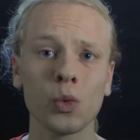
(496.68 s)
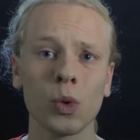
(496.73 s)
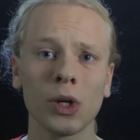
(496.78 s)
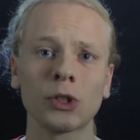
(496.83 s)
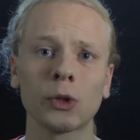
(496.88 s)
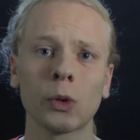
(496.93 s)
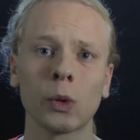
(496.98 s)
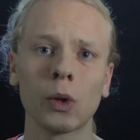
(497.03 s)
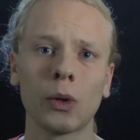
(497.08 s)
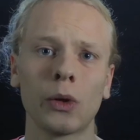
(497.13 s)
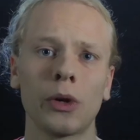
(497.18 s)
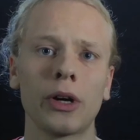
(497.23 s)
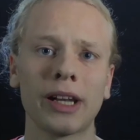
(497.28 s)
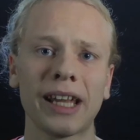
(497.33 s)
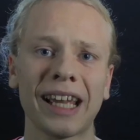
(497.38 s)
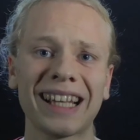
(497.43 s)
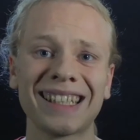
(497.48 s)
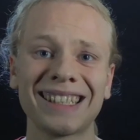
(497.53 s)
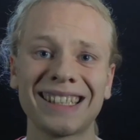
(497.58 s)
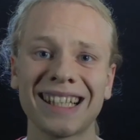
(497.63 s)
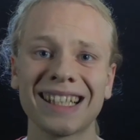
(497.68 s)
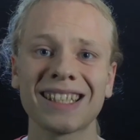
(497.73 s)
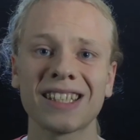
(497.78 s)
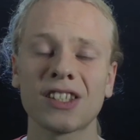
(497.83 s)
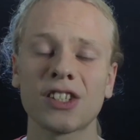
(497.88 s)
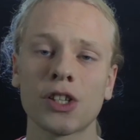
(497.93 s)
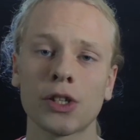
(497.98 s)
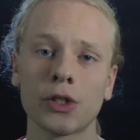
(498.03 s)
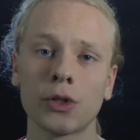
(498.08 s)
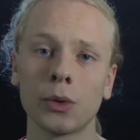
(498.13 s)
want to learn
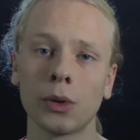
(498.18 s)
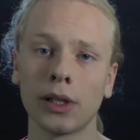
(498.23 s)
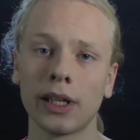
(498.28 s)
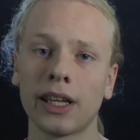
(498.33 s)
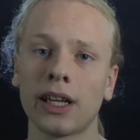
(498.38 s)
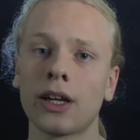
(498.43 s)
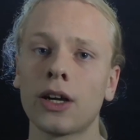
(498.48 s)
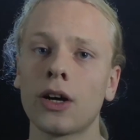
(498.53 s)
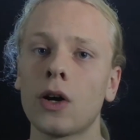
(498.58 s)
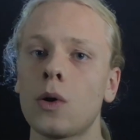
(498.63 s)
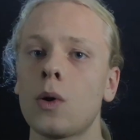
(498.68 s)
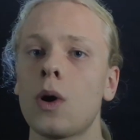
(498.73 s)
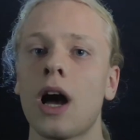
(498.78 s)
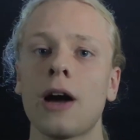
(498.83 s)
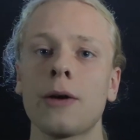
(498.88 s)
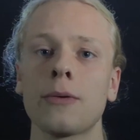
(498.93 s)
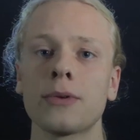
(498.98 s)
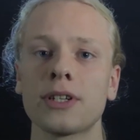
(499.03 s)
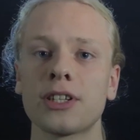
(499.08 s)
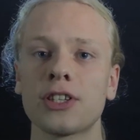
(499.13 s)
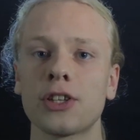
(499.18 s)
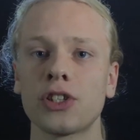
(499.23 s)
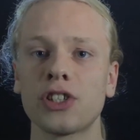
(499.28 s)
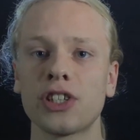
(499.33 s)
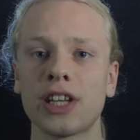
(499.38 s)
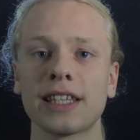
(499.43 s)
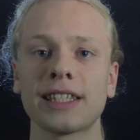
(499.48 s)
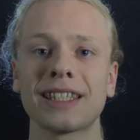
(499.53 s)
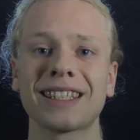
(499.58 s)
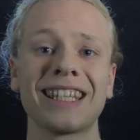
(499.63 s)
exists on Duolingo, I would
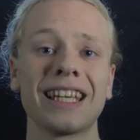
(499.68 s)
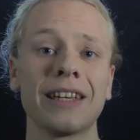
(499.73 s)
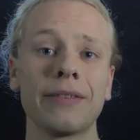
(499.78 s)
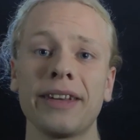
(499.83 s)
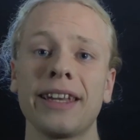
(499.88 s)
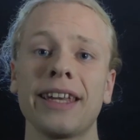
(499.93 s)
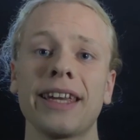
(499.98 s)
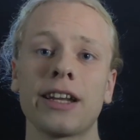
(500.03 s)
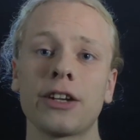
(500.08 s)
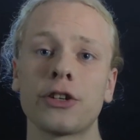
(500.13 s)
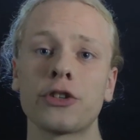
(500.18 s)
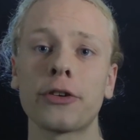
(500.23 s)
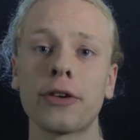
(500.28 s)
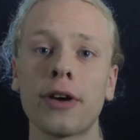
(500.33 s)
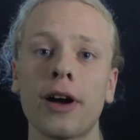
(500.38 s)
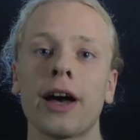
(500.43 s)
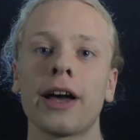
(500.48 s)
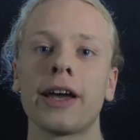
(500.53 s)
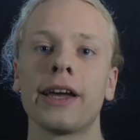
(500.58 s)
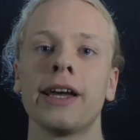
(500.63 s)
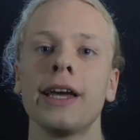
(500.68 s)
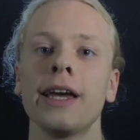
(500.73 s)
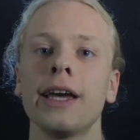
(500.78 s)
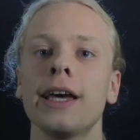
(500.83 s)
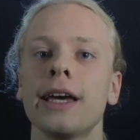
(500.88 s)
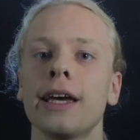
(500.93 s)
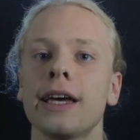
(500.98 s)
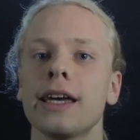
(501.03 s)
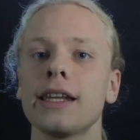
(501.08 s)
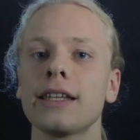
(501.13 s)
suggest giving it a try.
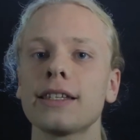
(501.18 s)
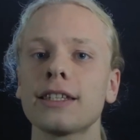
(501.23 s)
It